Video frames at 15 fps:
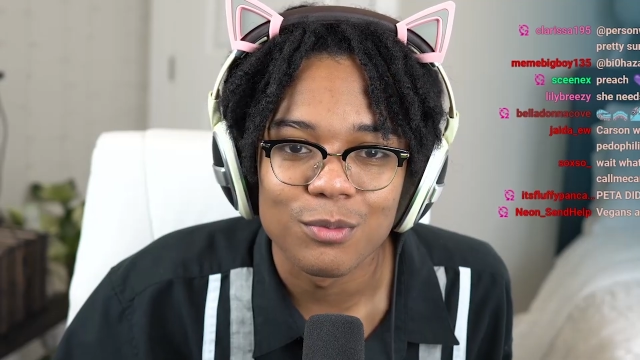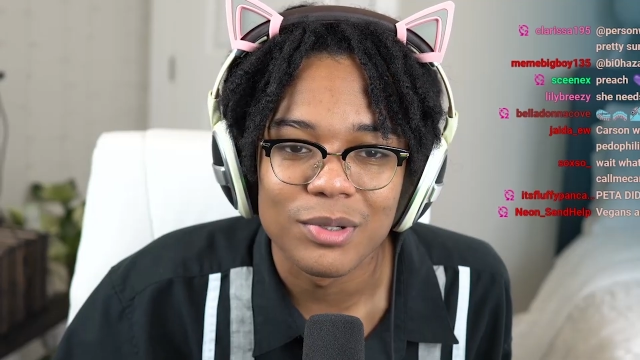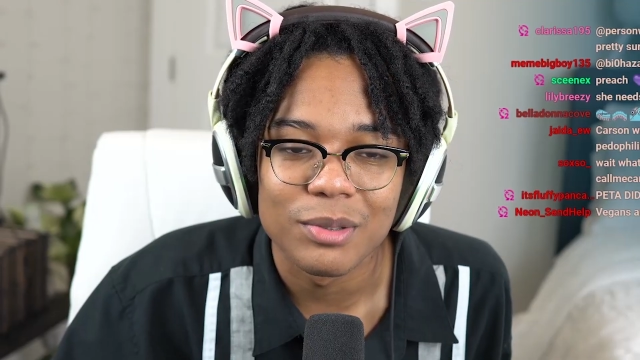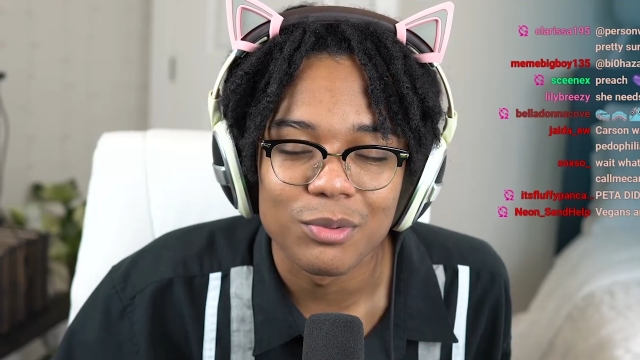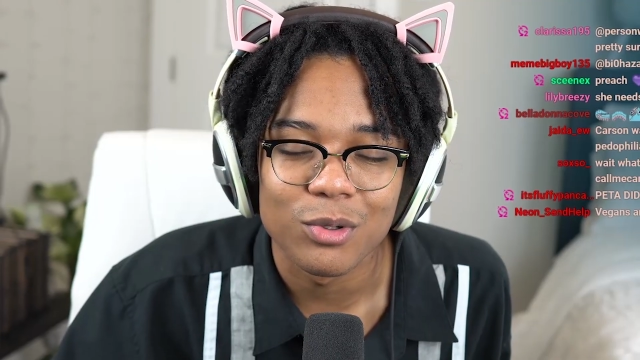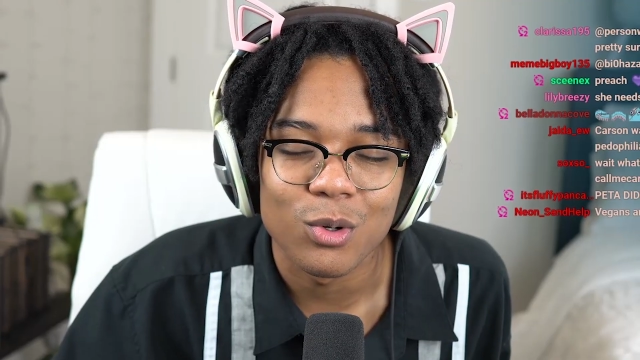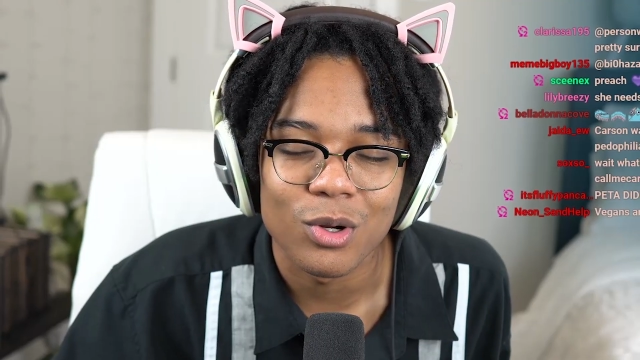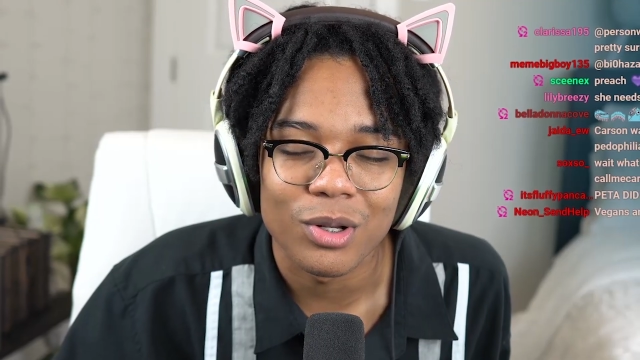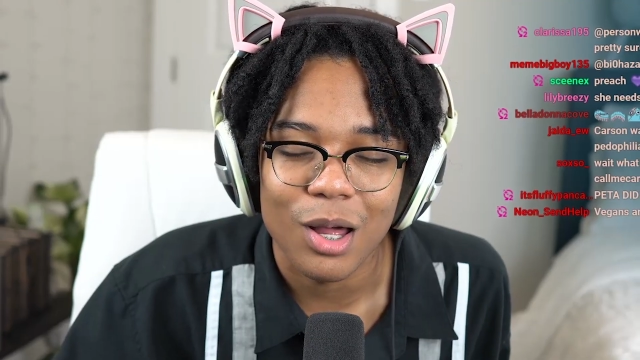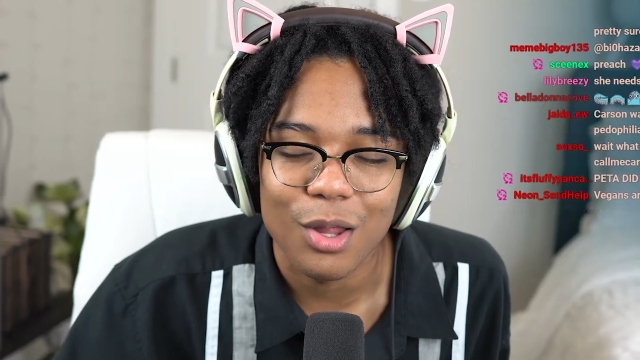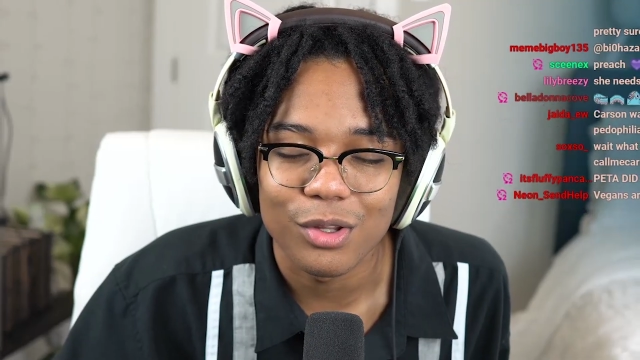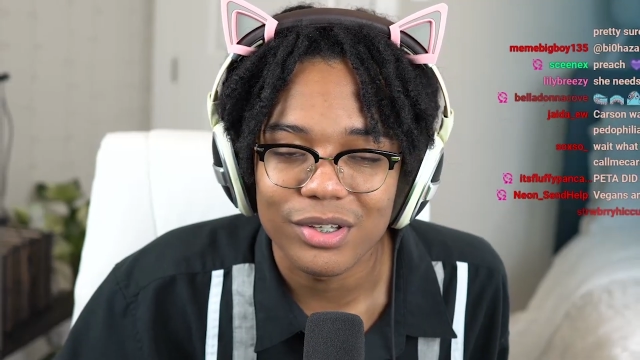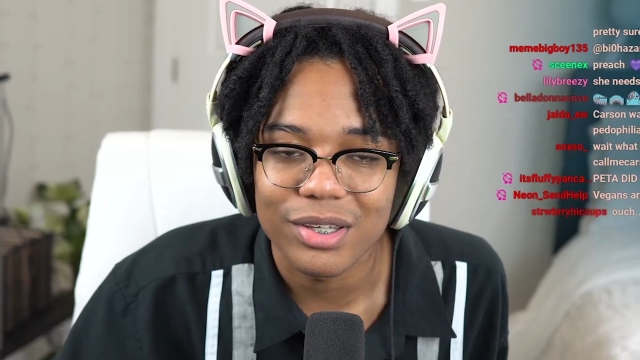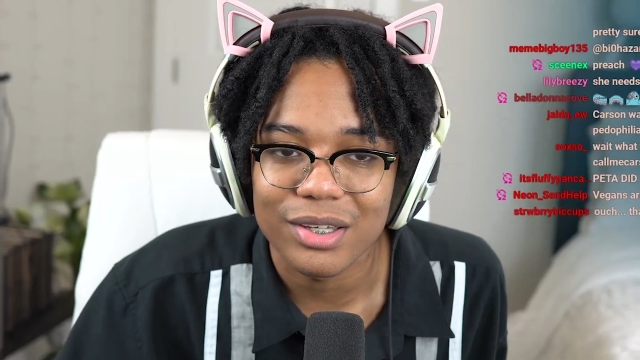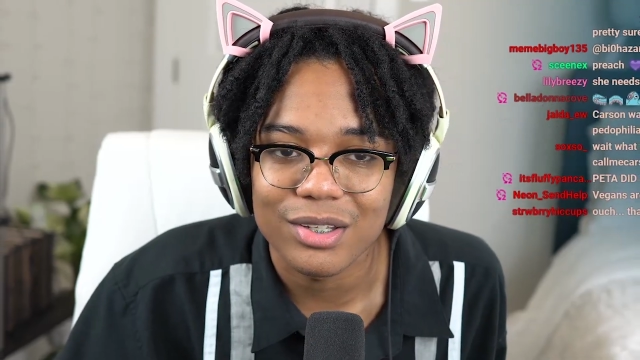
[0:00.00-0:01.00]
Other people who are
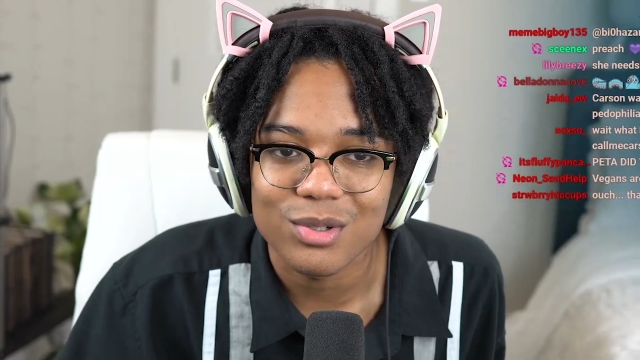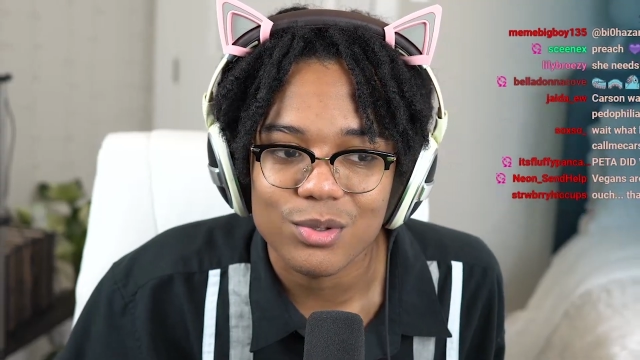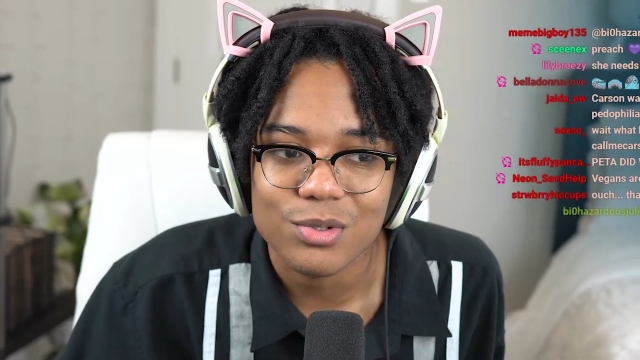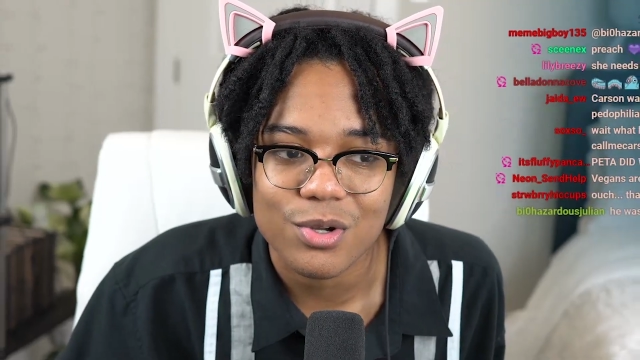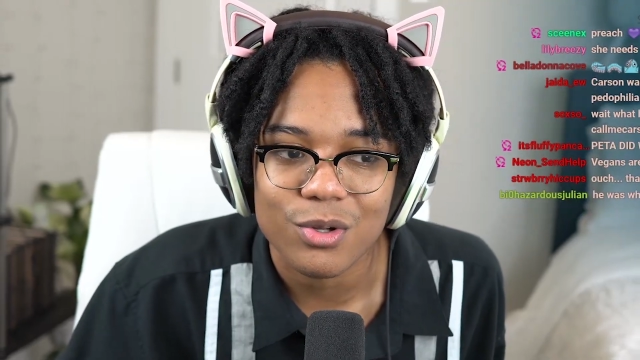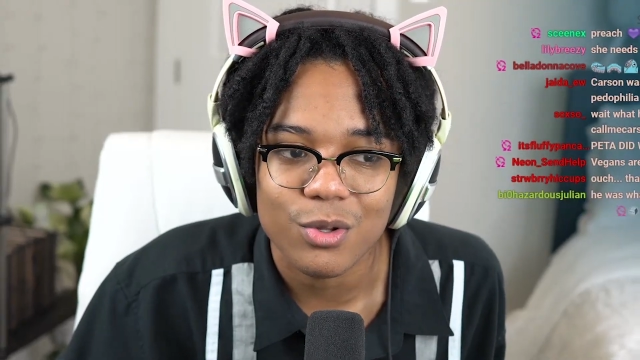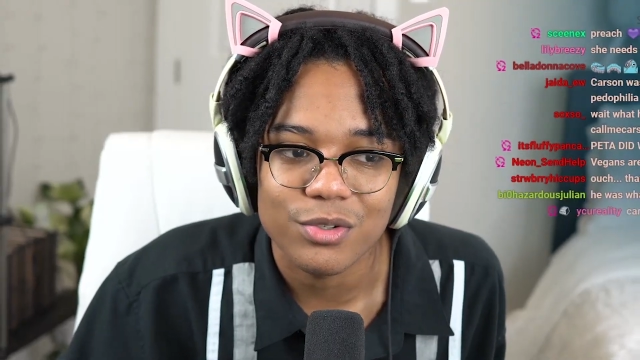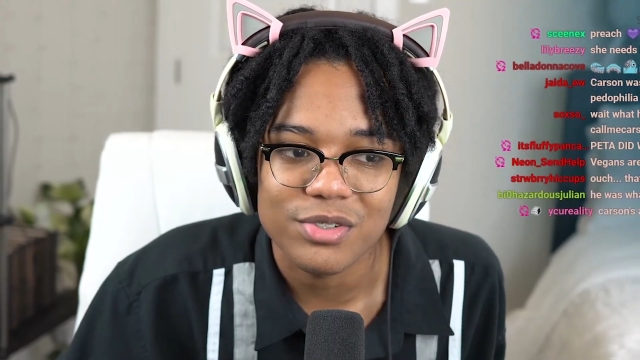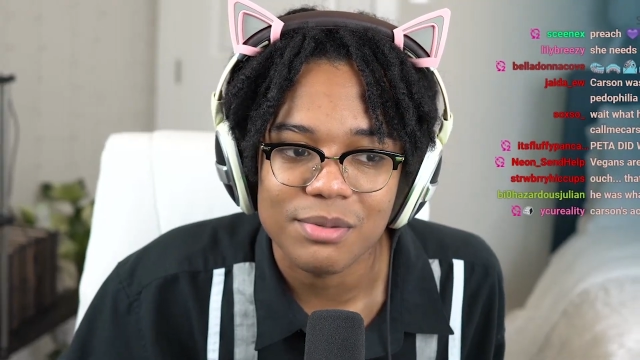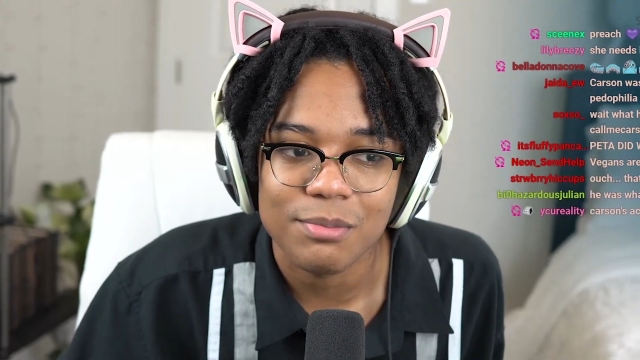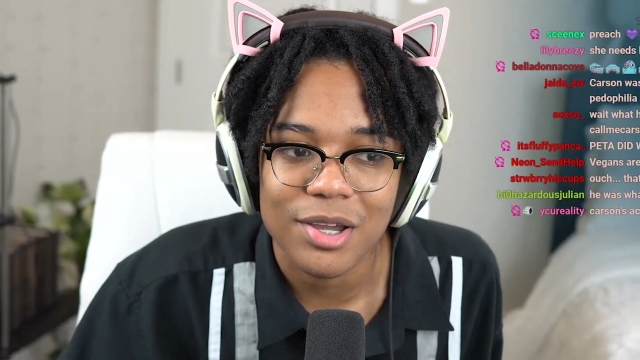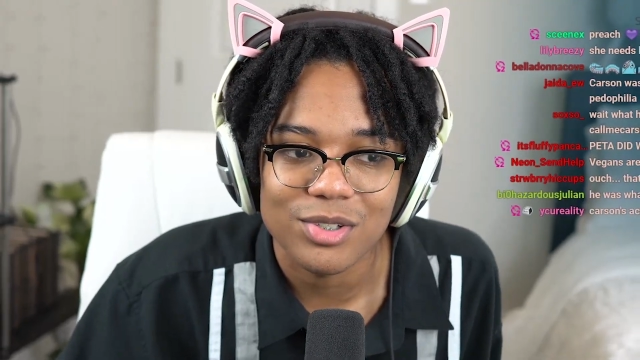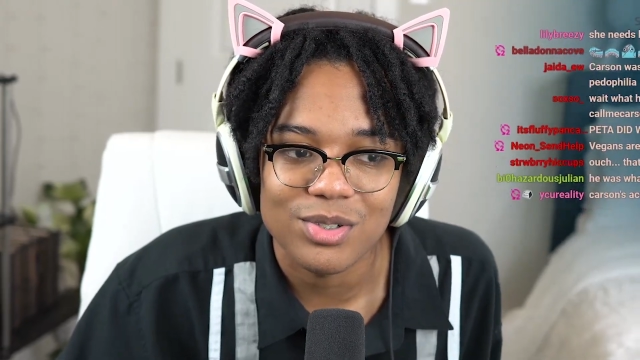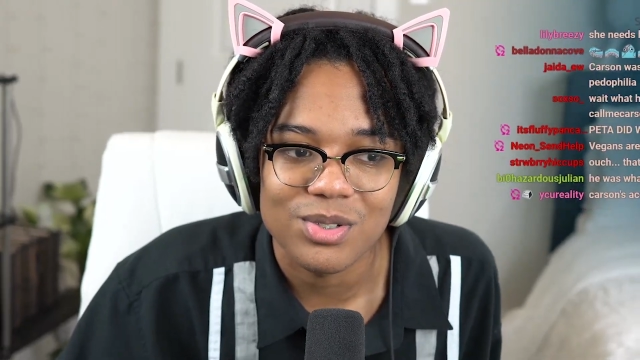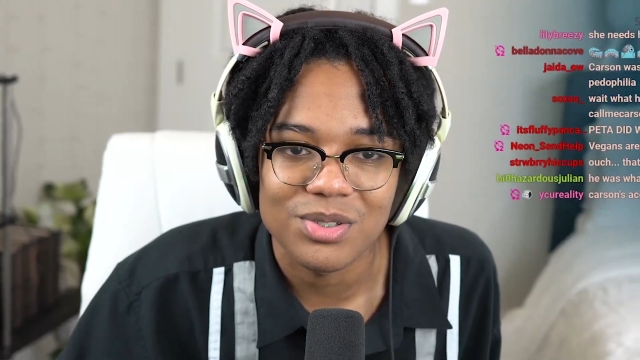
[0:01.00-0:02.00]
not looking into it so closely
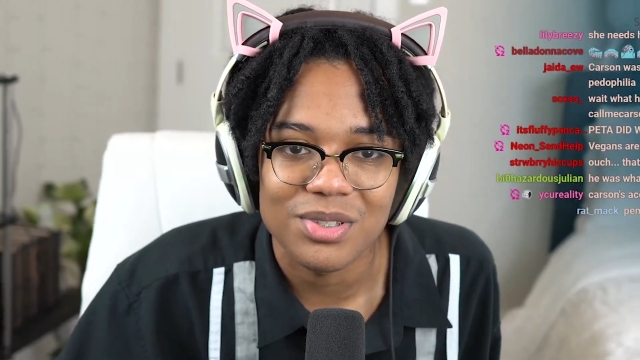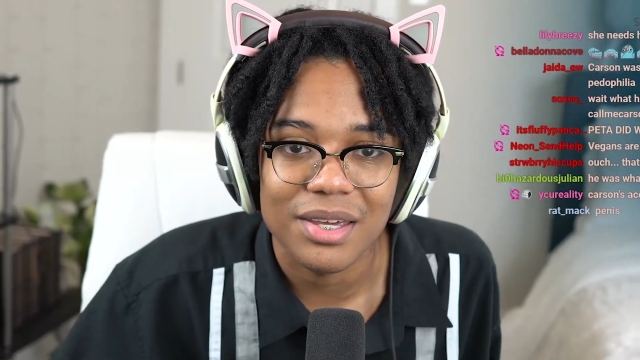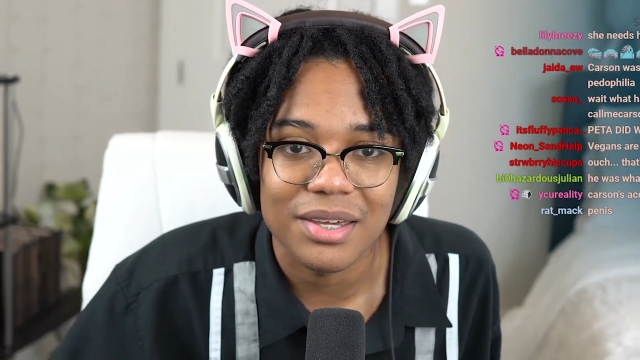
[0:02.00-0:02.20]
might just